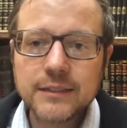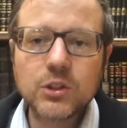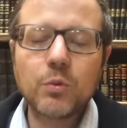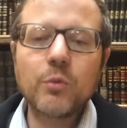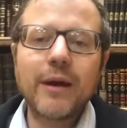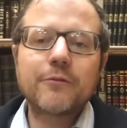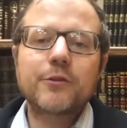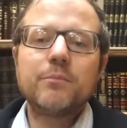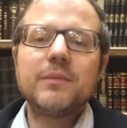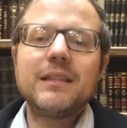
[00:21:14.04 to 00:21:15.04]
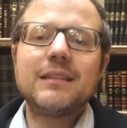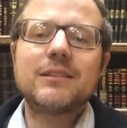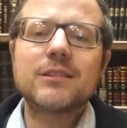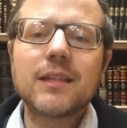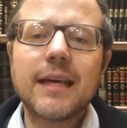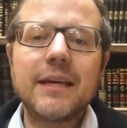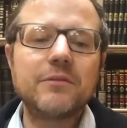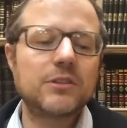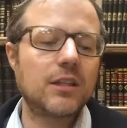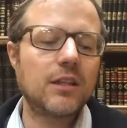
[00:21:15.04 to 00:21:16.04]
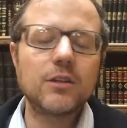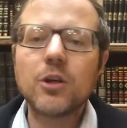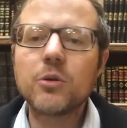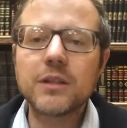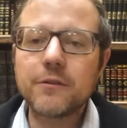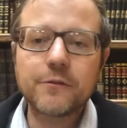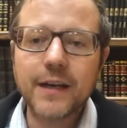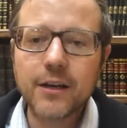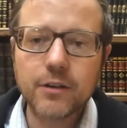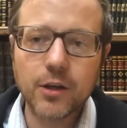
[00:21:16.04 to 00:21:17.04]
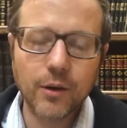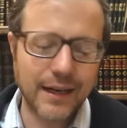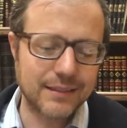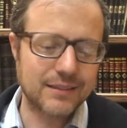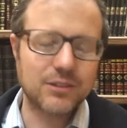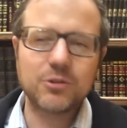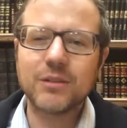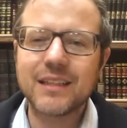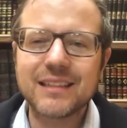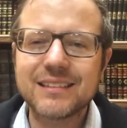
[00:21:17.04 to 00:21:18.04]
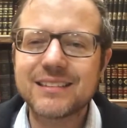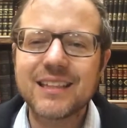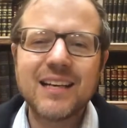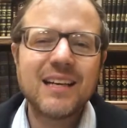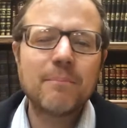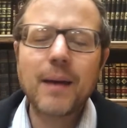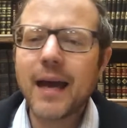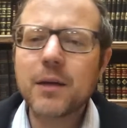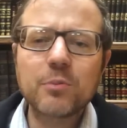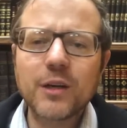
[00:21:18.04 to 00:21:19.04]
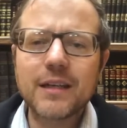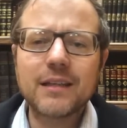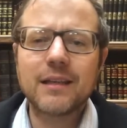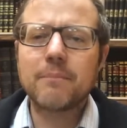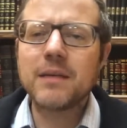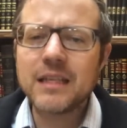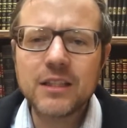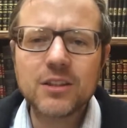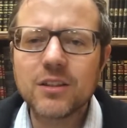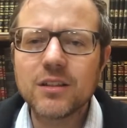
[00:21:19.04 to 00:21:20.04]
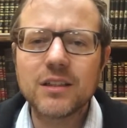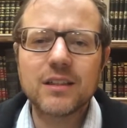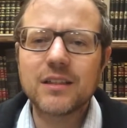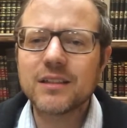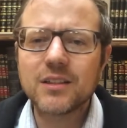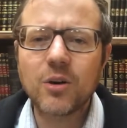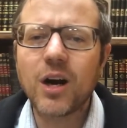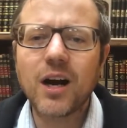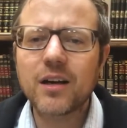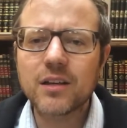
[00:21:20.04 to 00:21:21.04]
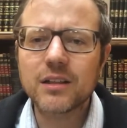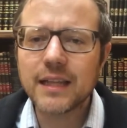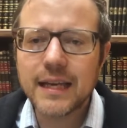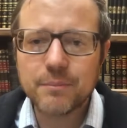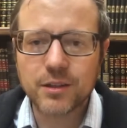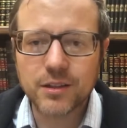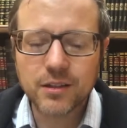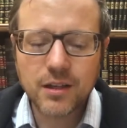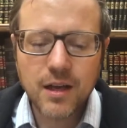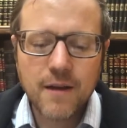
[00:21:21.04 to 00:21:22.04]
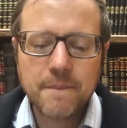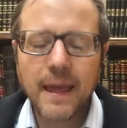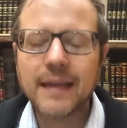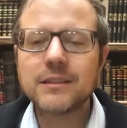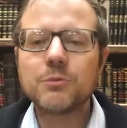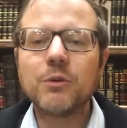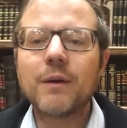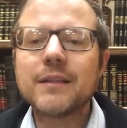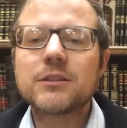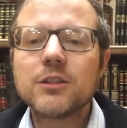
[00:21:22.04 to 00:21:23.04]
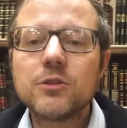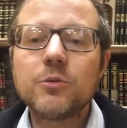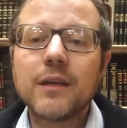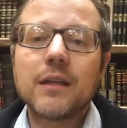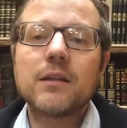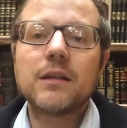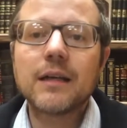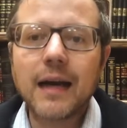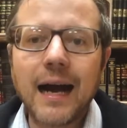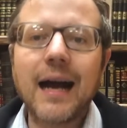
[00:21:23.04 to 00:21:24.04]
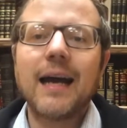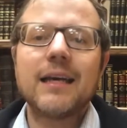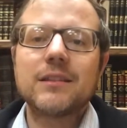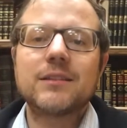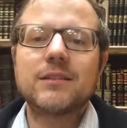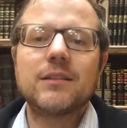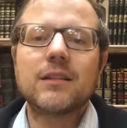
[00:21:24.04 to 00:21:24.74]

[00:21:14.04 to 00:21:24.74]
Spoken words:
So we went from being slaves to the lowly Pharaoh and doing his back-breaking, menial, hard labor, and we went to doing the highest